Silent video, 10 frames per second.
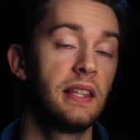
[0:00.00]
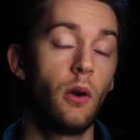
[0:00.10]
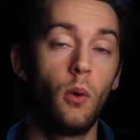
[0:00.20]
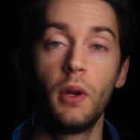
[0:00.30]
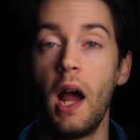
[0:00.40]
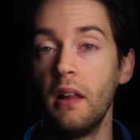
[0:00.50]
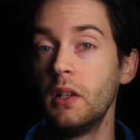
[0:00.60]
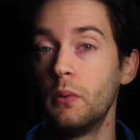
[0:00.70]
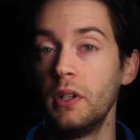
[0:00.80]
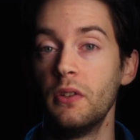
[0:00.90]
that old
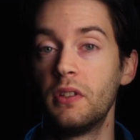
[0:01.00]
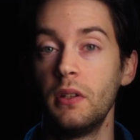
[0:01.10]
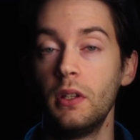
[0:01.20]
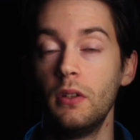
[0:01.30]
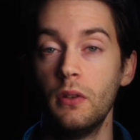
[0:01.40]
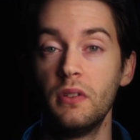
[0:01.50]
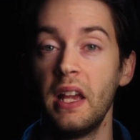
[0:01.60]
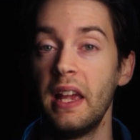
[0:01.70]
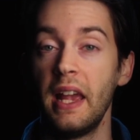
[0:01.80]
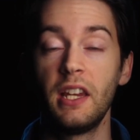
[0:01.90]
Hollywood used to use,
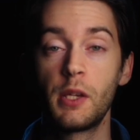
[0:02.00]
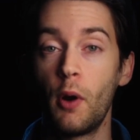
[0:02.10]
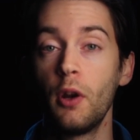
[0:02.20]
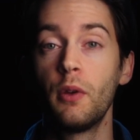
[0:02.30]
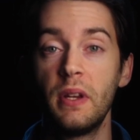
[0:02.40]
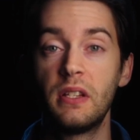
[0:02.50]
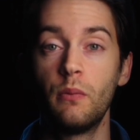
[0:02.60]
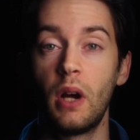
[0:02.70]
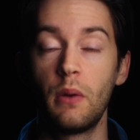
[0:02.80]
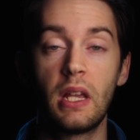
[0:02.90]
and it's part of the
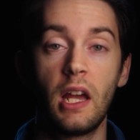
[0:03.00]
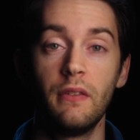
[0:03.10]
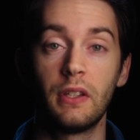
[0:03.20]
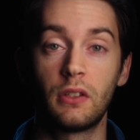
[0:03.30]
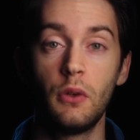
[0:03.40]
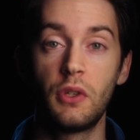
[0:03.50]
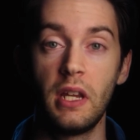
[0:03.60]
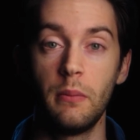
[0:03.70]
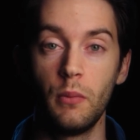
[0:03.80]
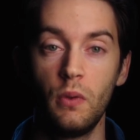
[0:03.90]
reason why we kind of
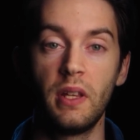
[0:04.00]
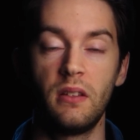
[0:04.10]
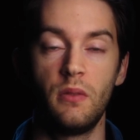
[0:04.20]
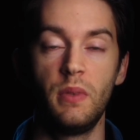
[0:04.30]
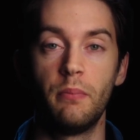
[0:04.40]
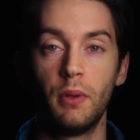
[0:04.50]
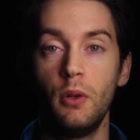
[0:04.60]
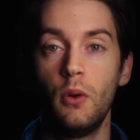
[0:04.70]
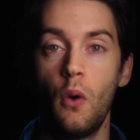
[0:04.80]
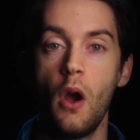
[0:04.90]
associate moonlight to be
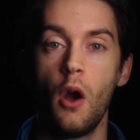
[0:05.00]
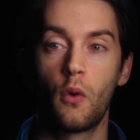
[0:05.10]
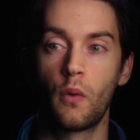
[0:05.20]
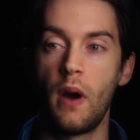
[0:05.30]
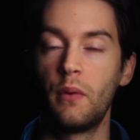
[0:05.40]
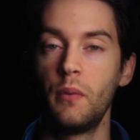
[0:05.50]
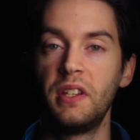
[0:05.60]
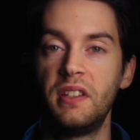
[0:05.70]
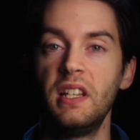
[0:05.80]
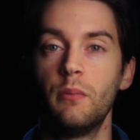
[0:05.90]
blue, or why when we
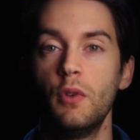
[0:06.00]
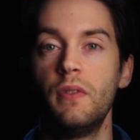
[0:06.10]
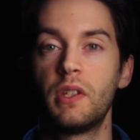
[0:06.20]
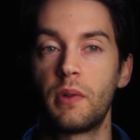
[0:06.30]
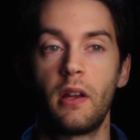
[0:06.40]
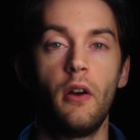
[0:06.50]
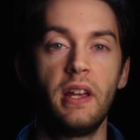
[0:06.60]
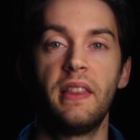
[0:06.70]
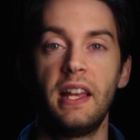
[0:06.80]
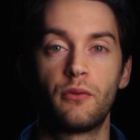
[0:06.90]
see it in movies we're like, oh
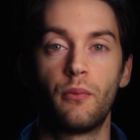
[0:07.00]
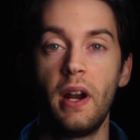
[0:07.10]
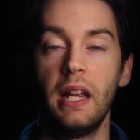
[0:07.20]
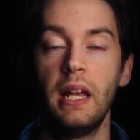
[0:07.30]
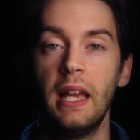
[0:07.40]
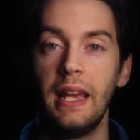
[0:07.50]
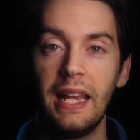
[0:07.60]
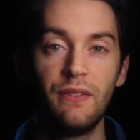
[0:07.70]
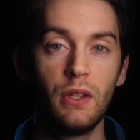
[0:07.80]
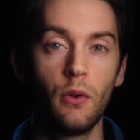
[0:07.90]
yeah, that's right.
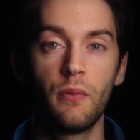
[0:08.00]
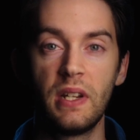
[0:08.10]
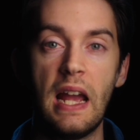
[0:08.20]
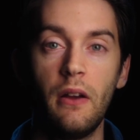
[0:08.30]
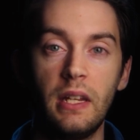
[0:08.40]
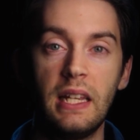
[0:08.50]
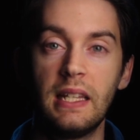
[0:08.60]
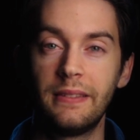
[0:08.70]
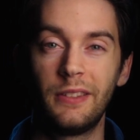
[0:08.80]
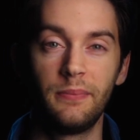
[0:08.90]
Even though in reality
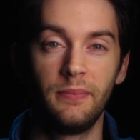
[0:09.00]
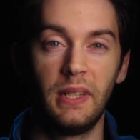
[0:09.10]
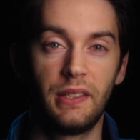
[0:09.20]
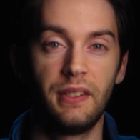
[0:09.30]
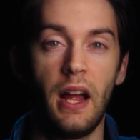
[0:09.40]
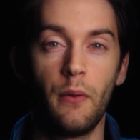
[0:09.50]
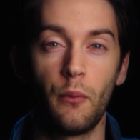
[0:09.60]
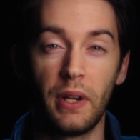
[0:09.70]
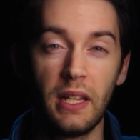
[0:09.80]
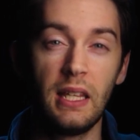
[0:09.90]
it's not
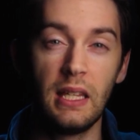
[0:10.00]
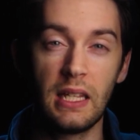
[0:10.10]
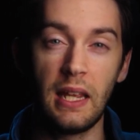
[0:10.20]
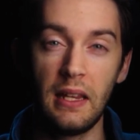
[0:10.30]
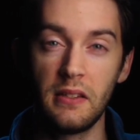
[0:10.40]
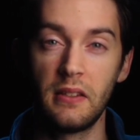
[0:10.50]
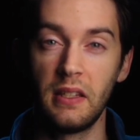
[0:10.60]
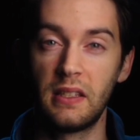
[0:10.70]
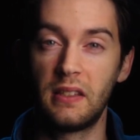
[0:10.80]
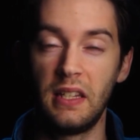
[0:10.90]
really the case.
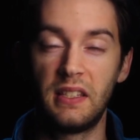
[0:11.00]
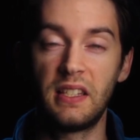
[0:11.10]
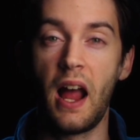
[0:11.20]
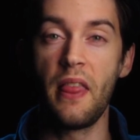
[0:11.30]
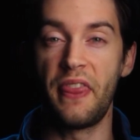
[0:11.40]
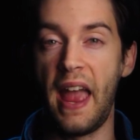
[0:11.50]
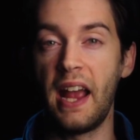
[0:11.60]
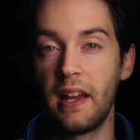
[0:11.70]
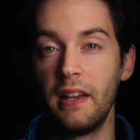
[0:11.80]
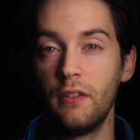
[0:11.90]
It's not
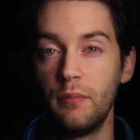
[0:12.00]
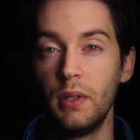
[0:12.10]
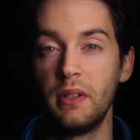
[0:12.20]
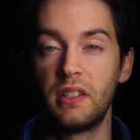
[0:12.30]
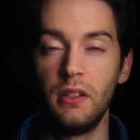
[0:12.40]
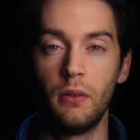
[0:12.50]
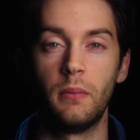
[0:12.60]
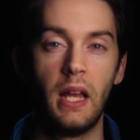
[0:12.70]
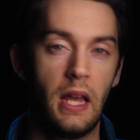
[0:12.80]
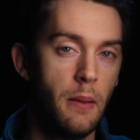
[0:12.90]
that kind of blue. It's still
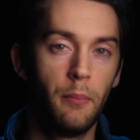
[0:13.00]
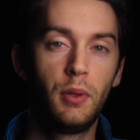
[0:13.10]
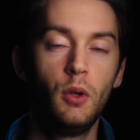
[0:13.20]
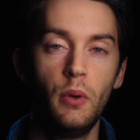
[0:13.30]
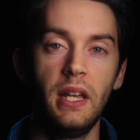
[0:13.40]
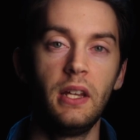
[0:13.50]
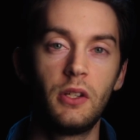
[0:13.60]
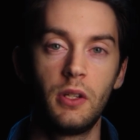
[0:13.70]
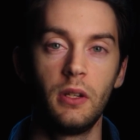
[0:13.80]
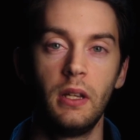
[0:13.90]

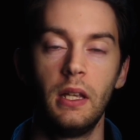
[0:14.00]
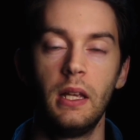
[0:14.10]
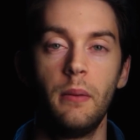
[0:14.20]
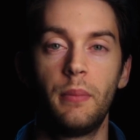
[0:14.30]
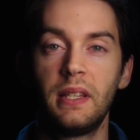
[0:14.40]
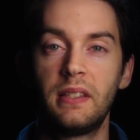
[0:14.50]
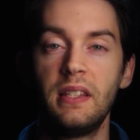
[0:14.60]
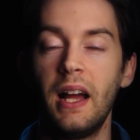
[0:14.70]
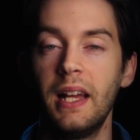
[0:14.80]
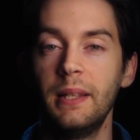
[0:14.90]
bluish, but it's
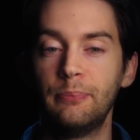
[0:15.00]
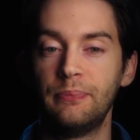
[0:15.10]
not